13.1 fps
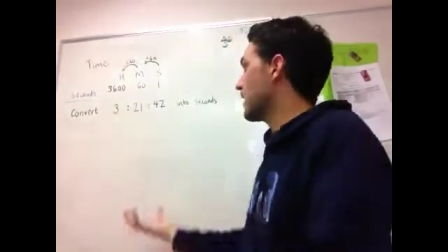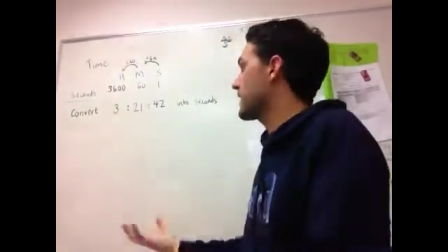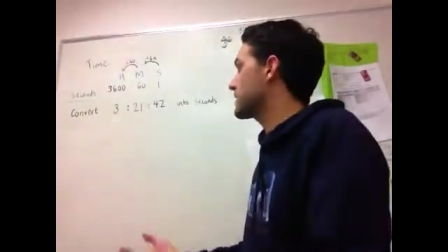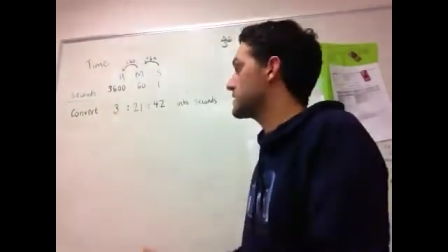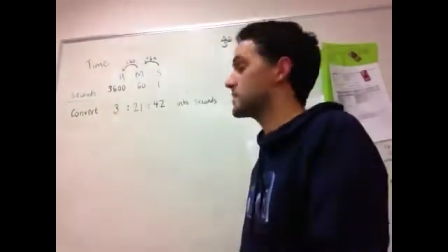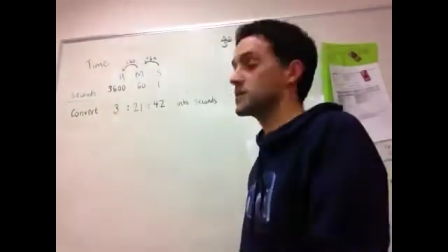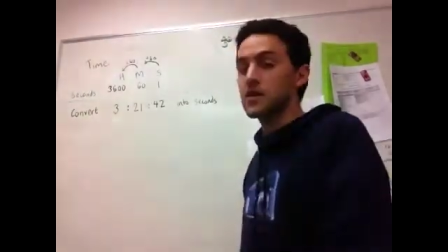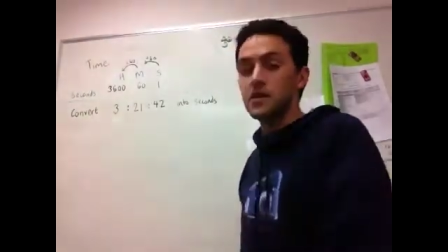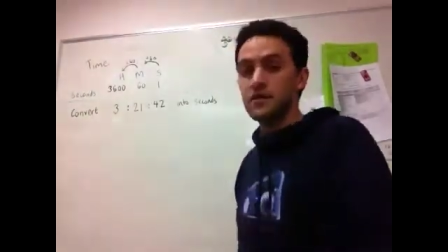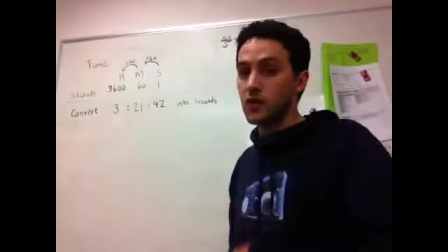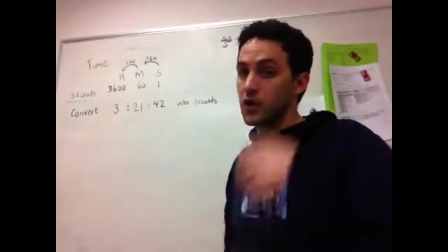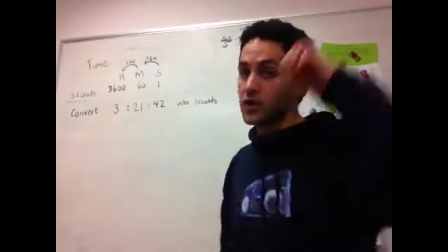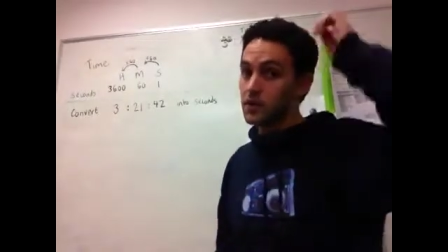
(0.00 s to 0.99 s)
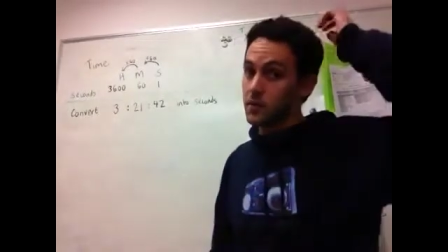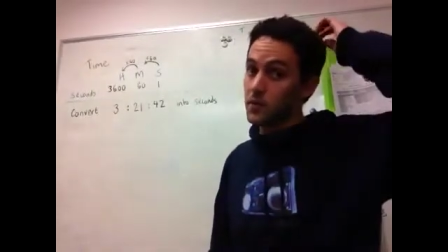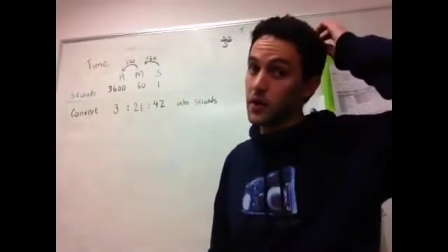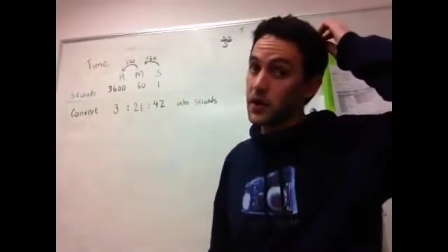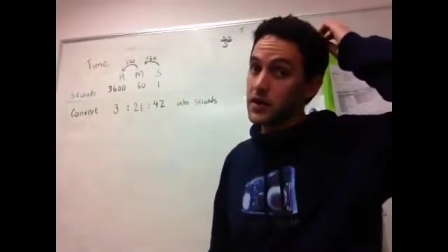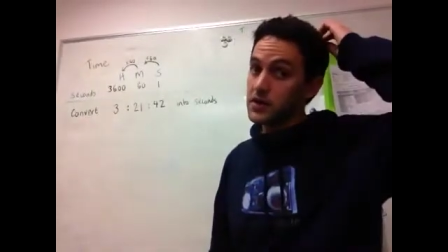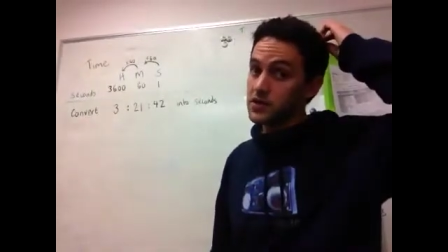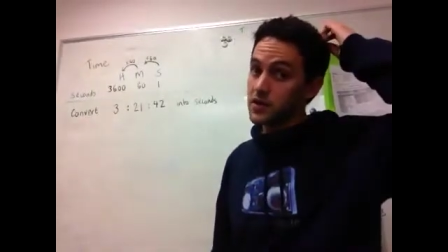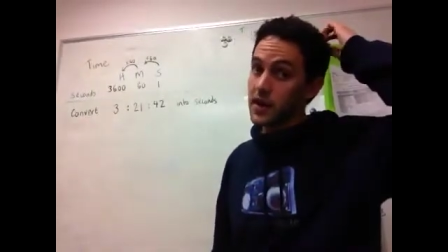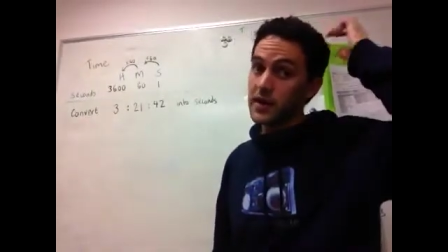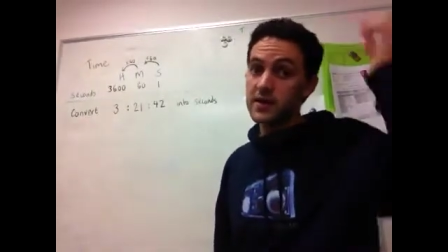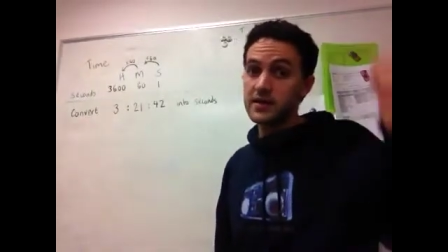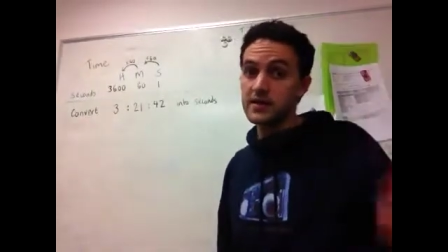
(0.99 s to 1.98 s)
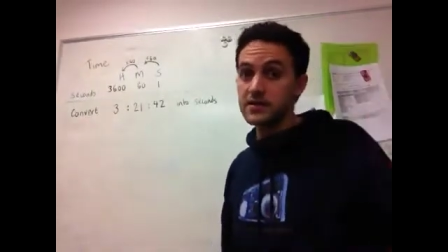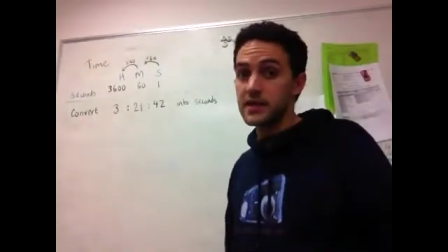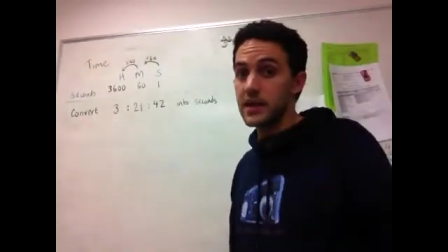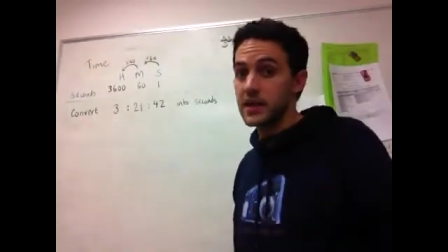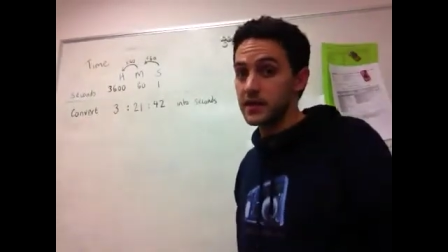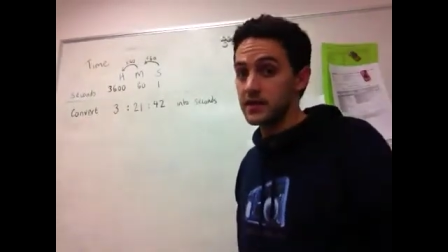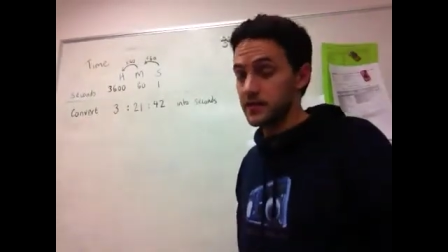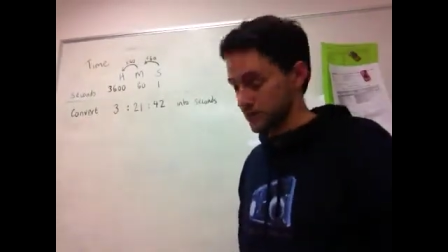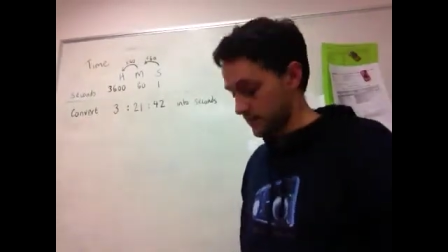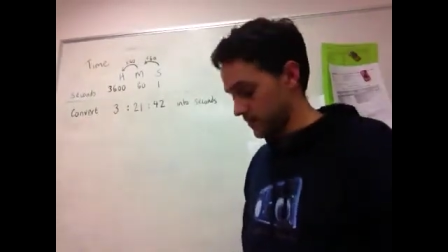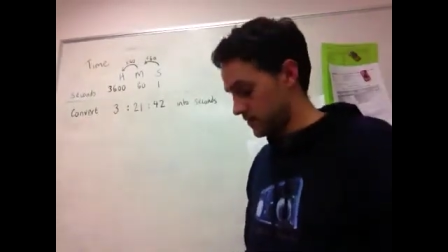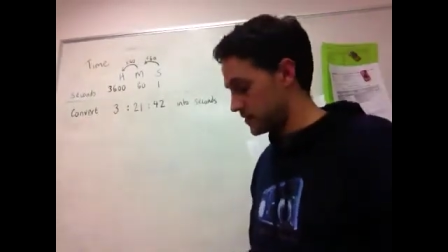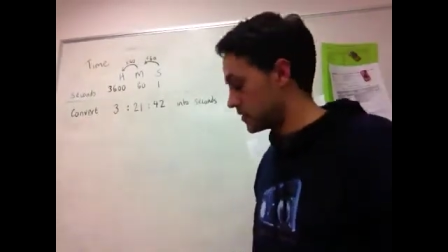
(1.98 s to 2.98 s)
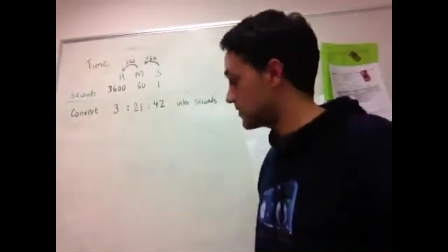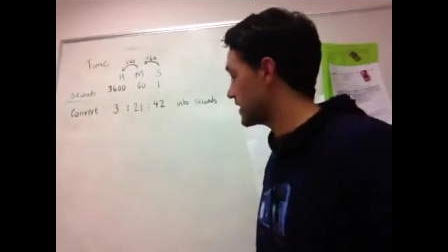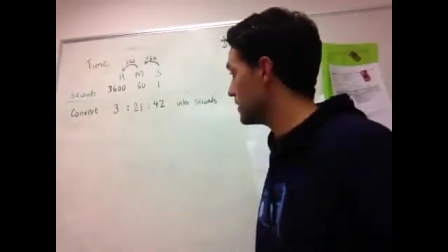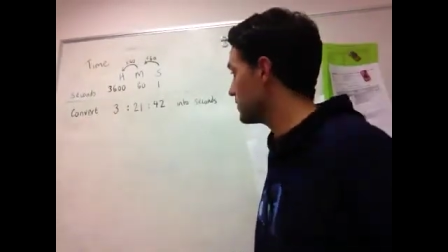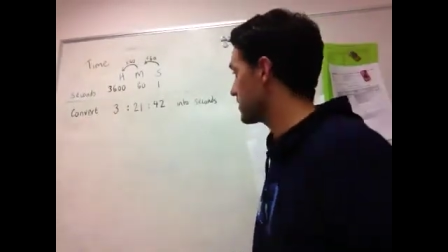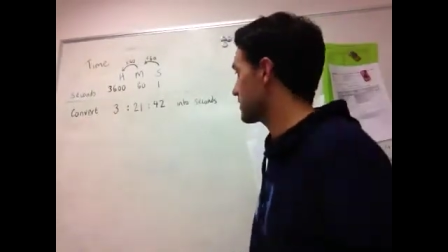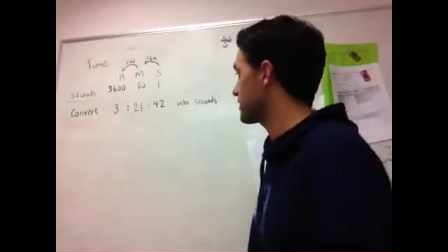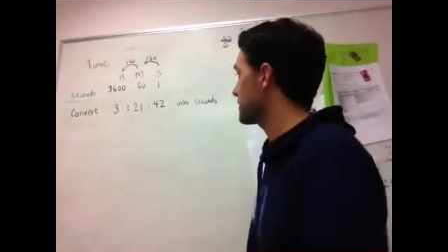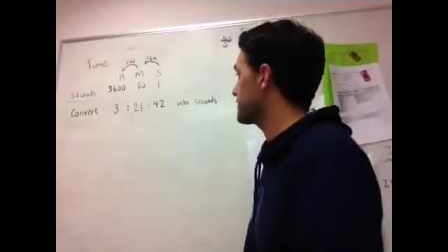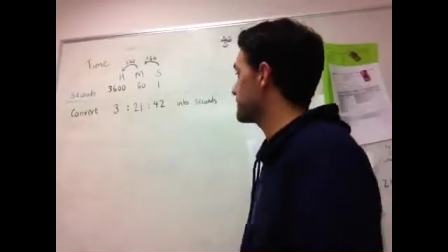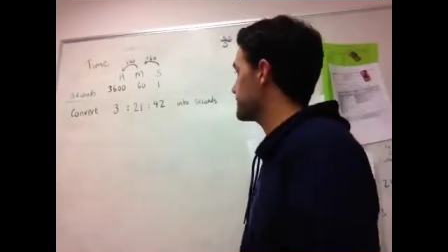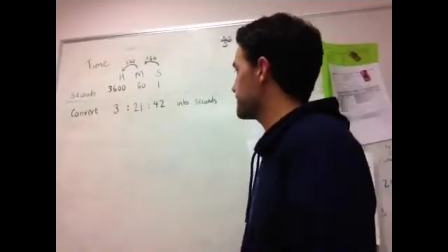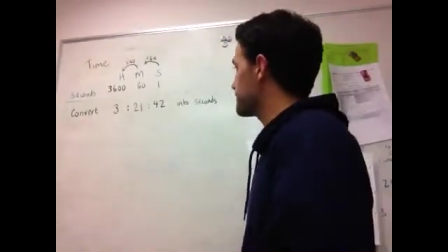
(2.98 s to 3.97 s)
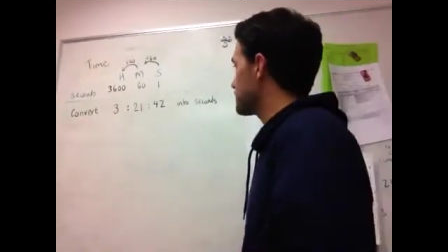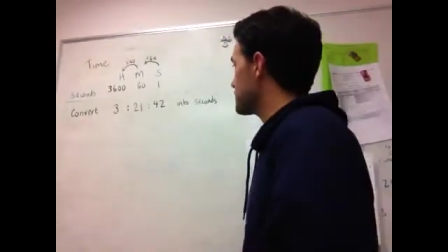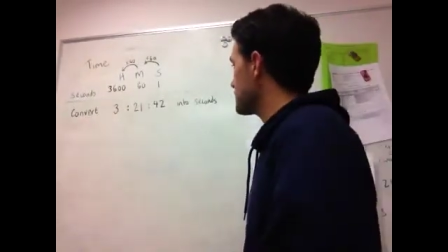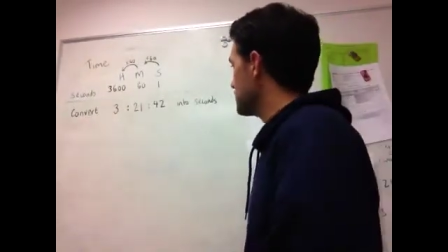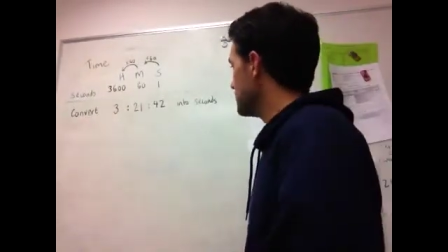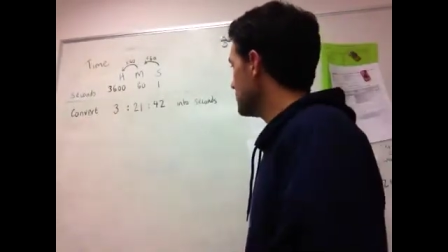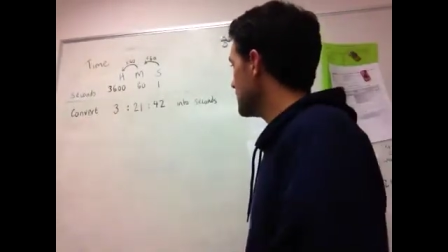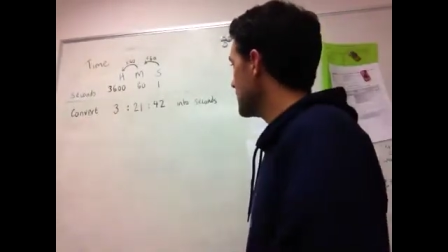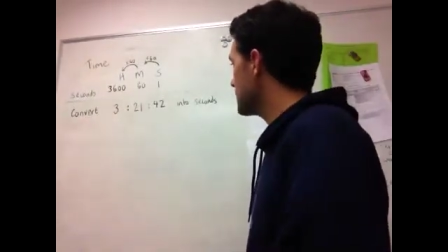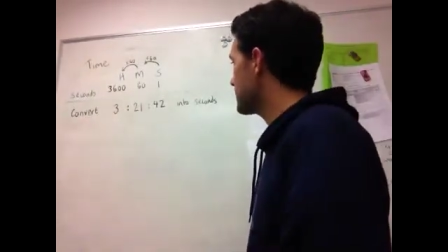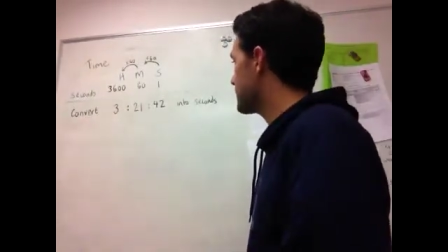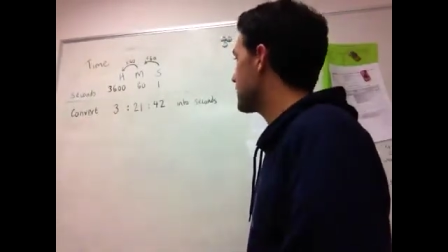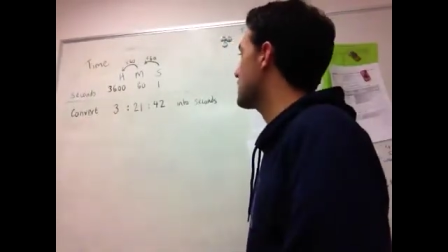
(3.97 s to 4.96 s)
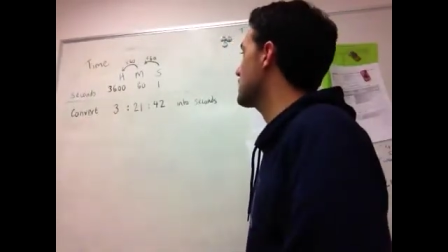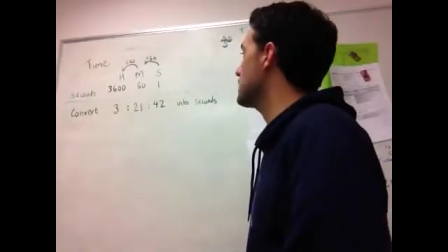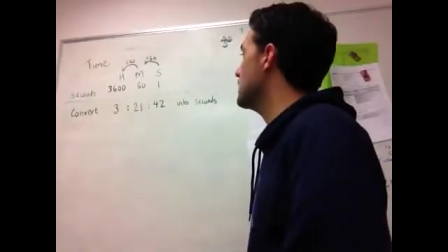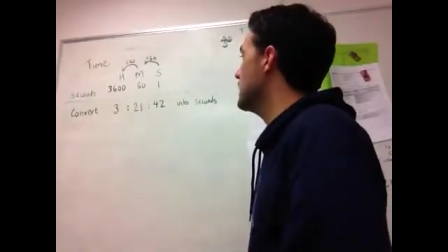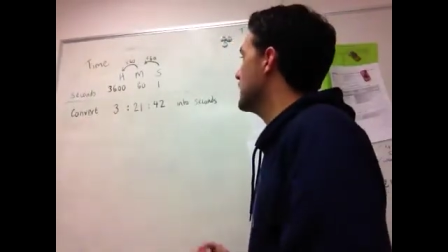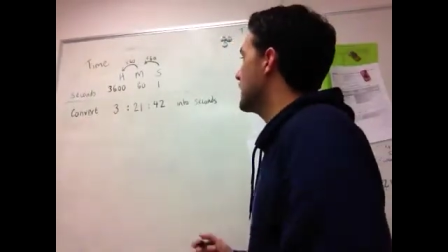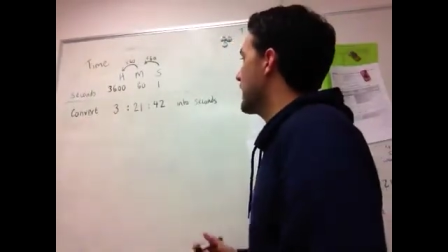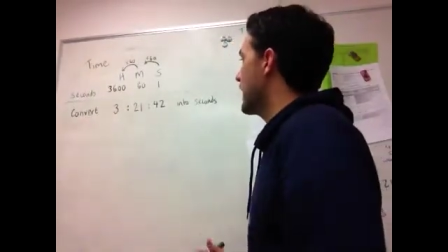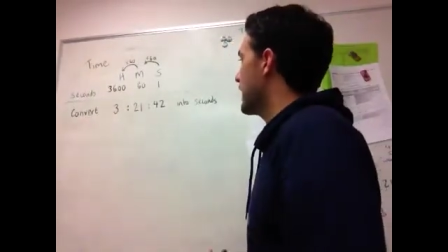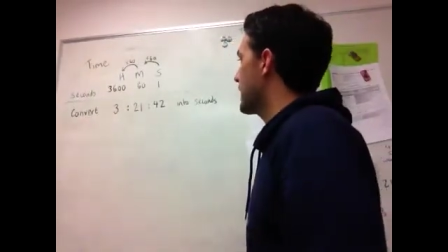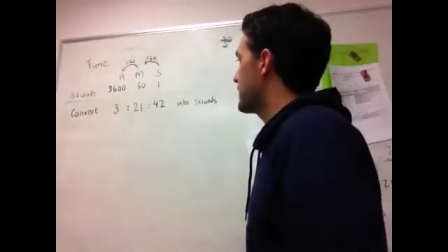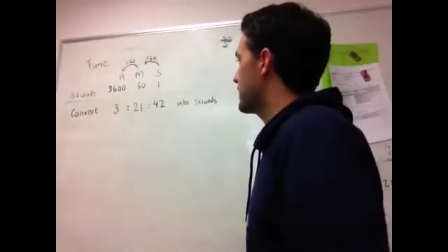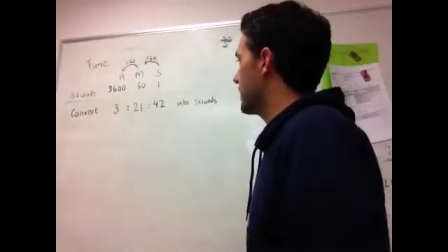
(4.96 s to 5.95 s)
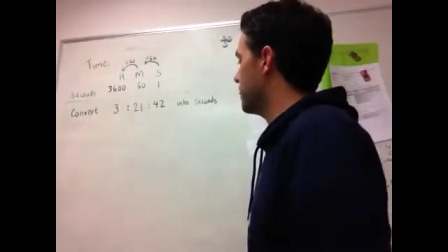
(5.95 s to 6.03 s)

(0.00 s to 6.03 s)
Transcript: I can just convert them straight into seconds to begin with. So um,